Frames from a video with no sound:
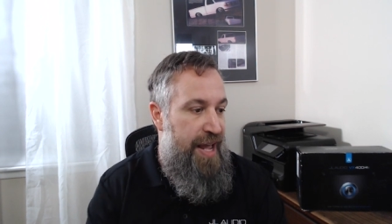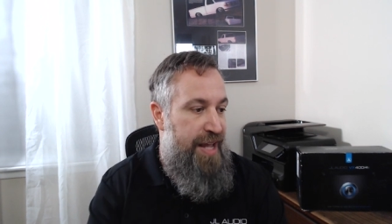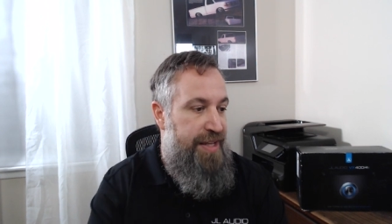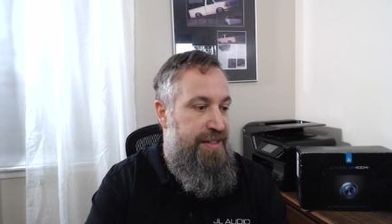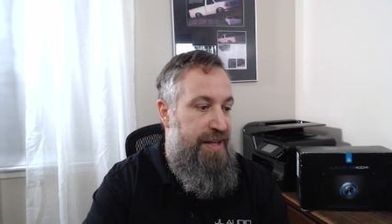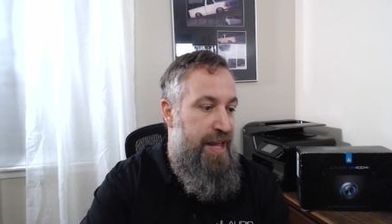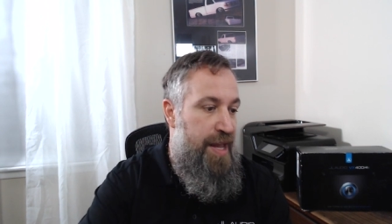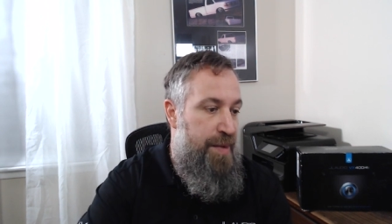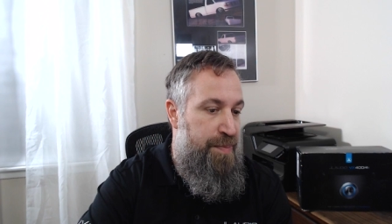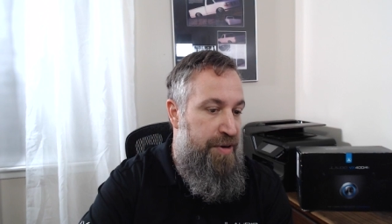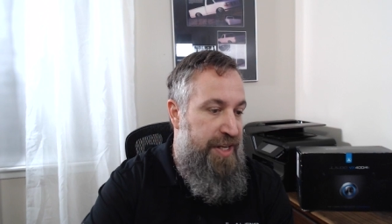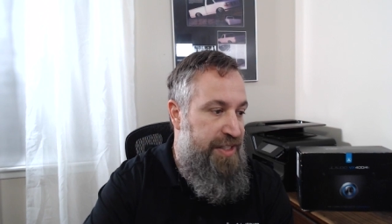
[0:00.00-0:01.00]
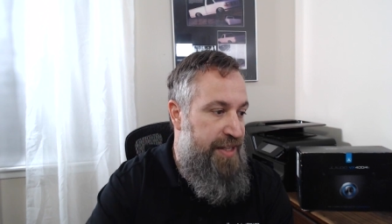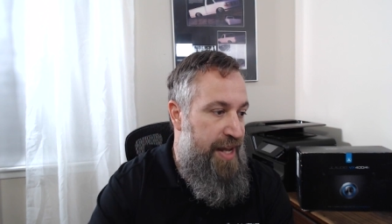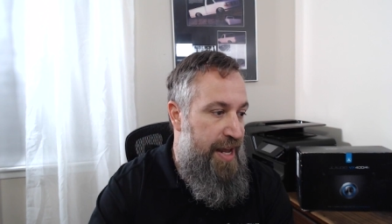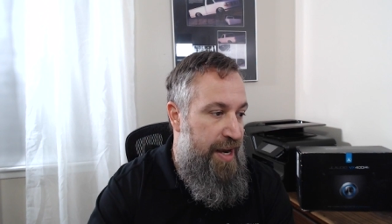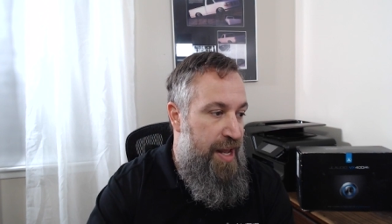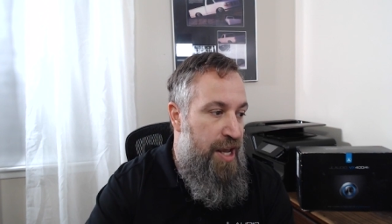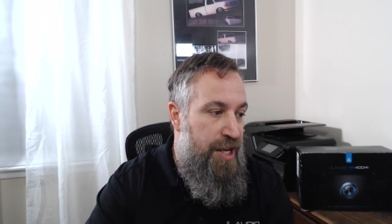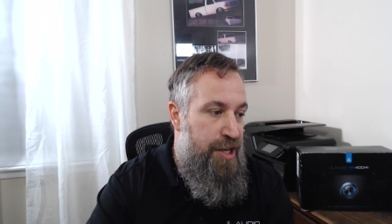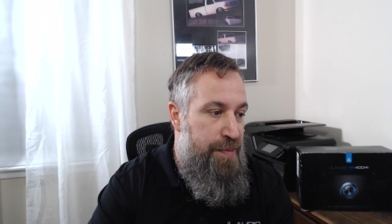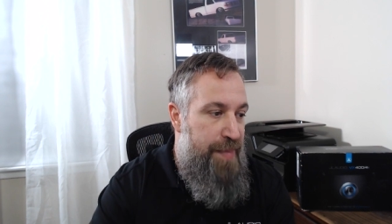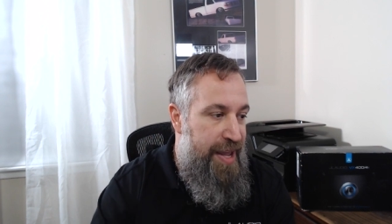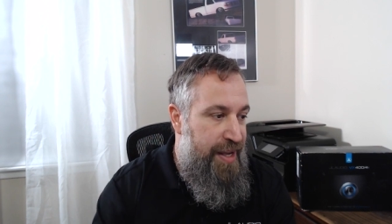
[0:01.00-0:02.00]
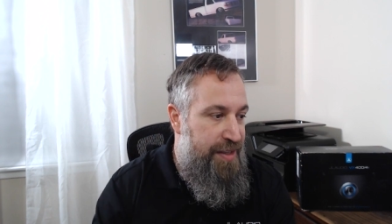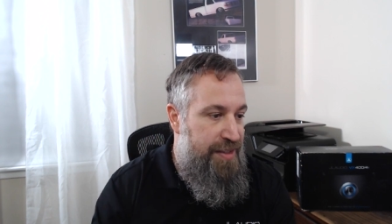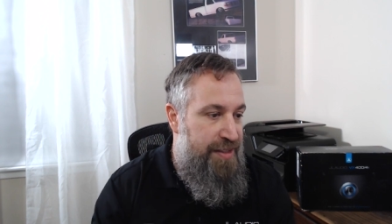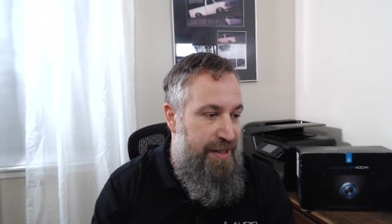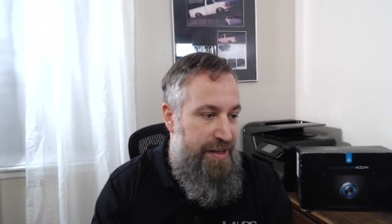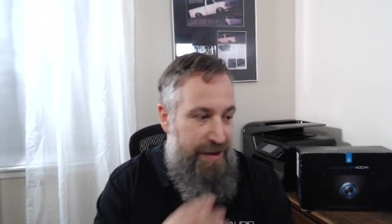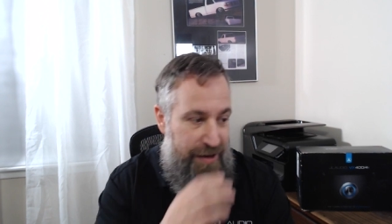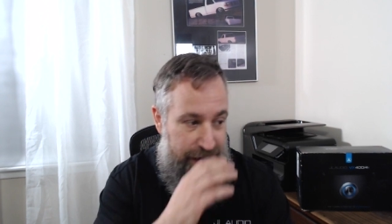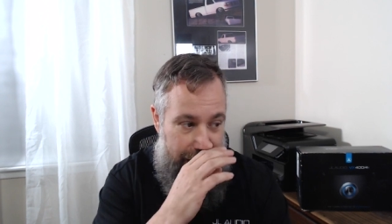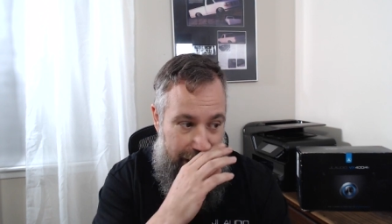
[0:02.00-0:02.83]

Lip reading: as a preset. You may consider